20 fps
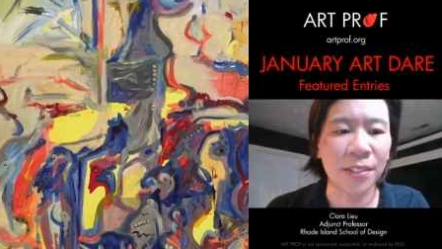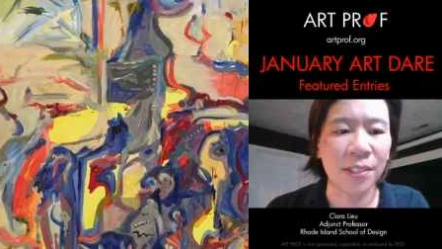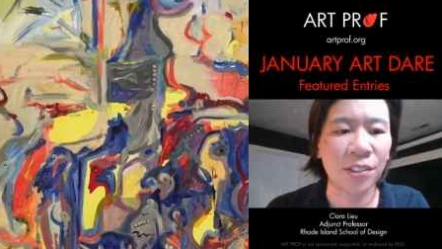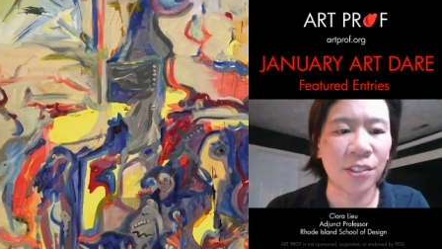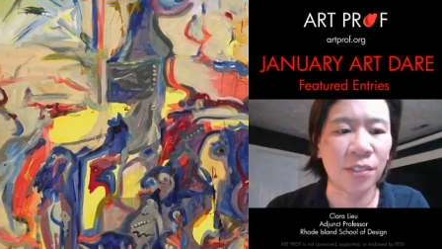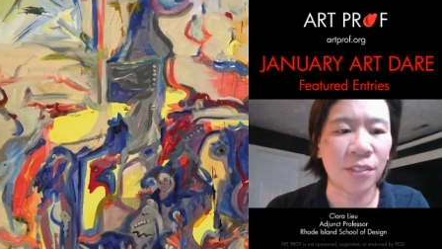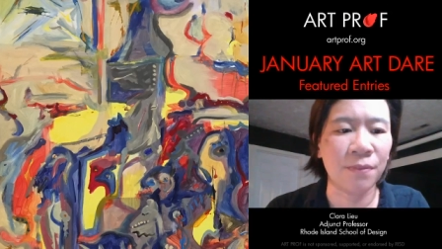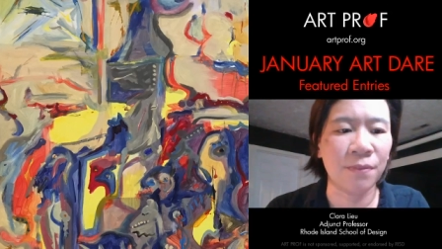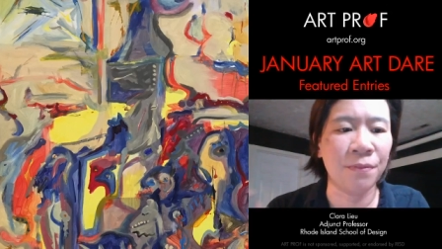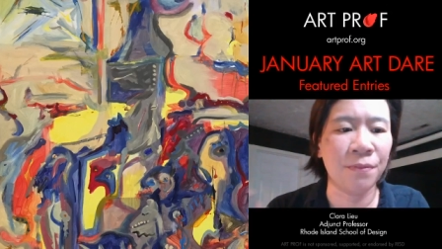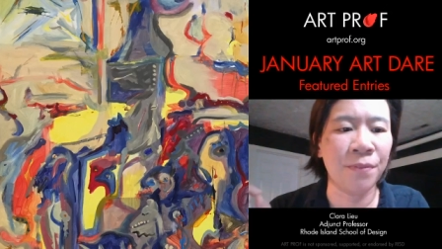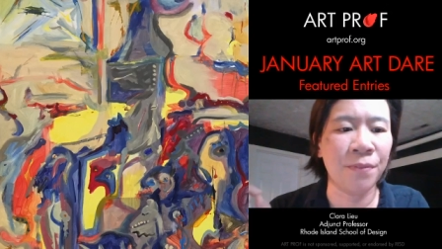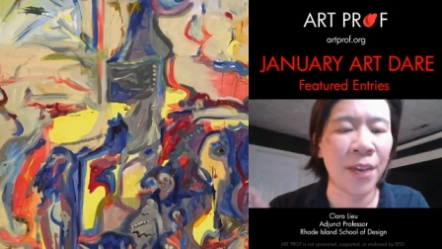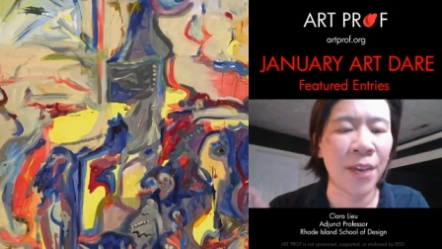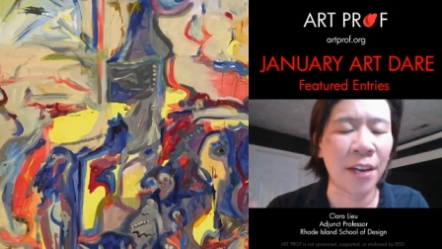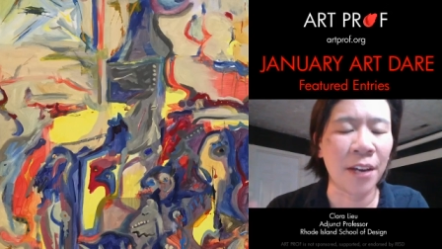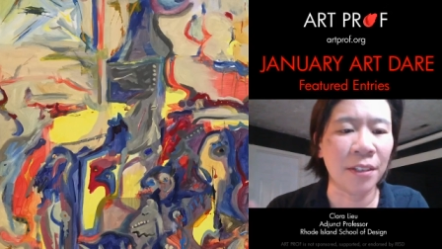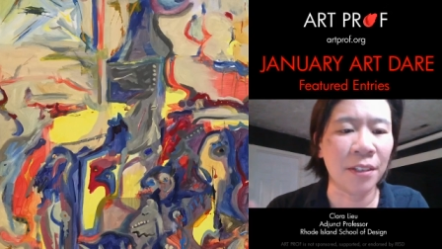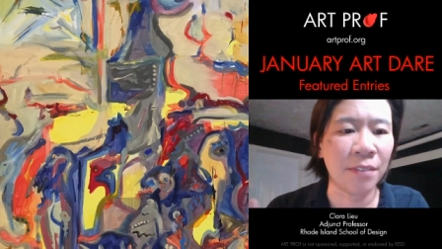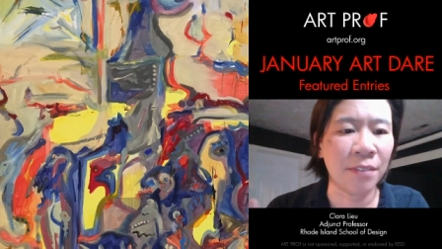It's just
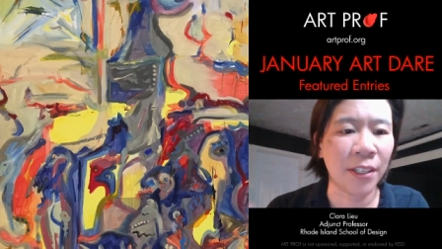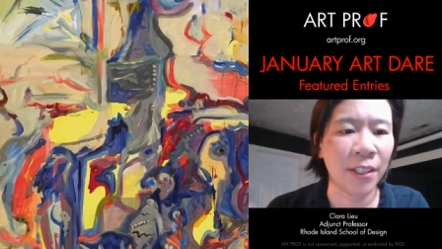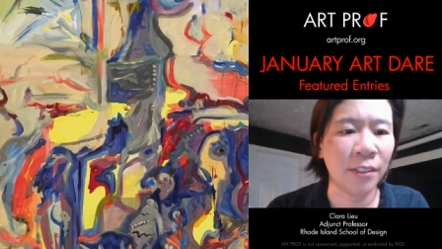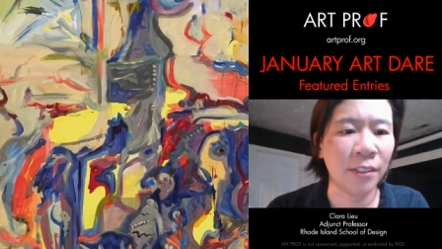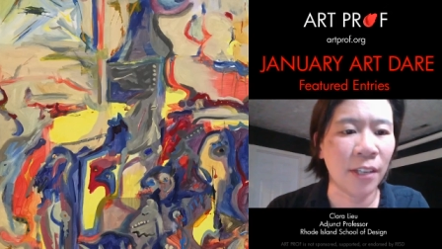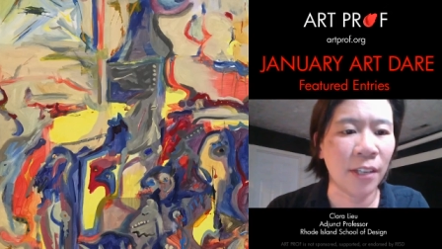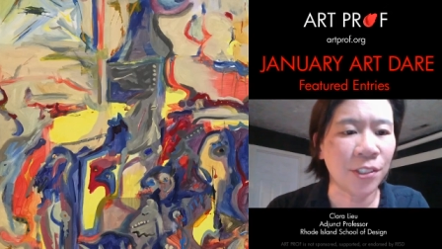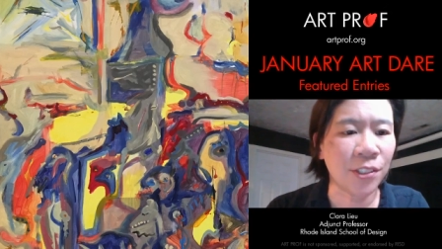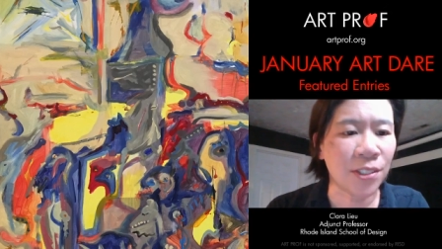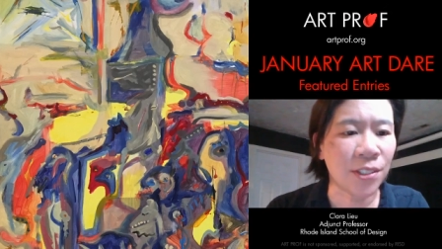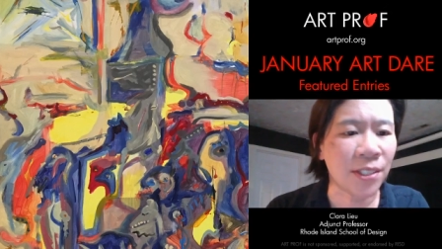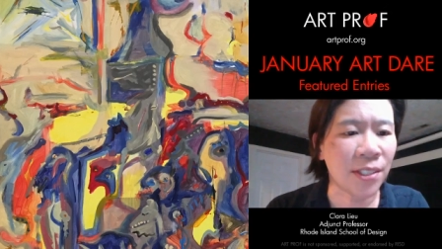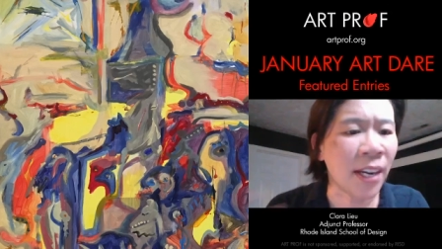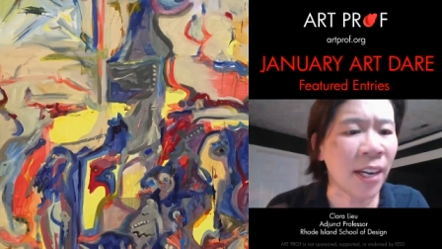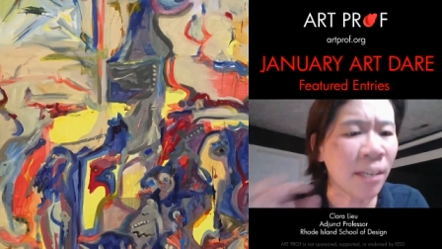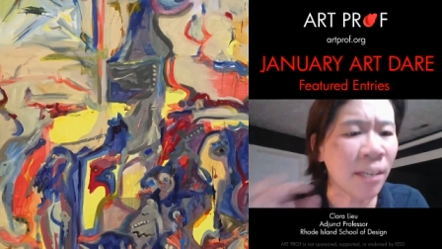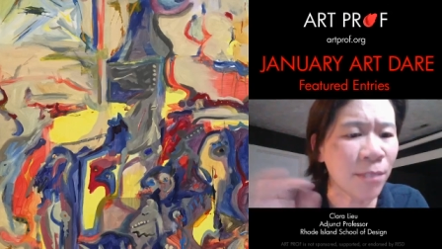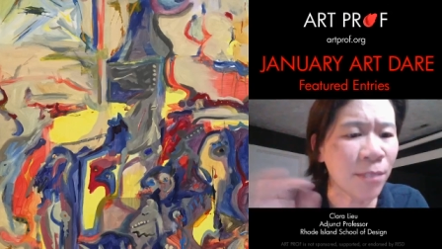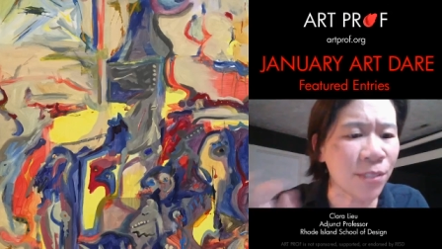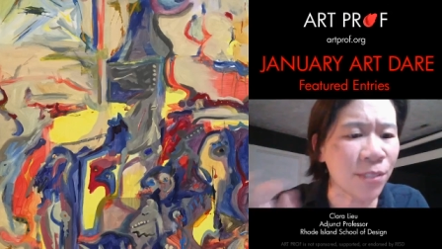very, very luscious. And I
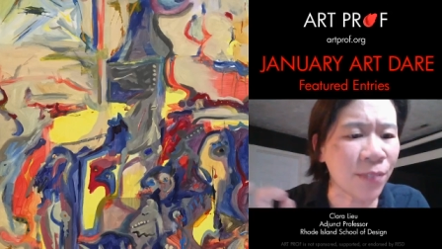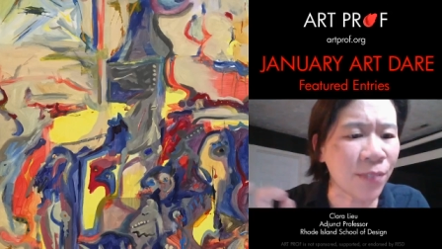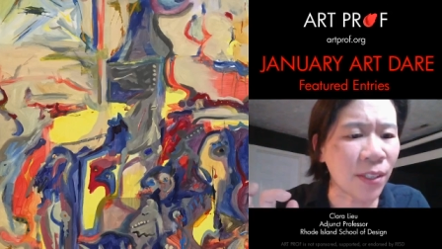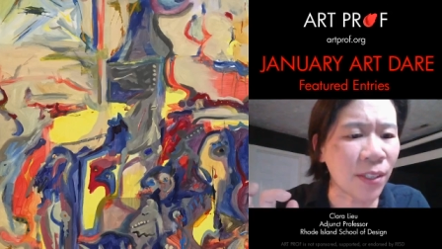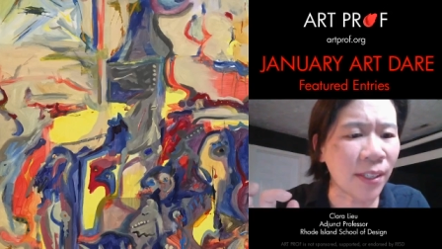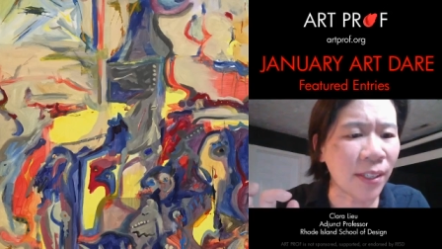almost feel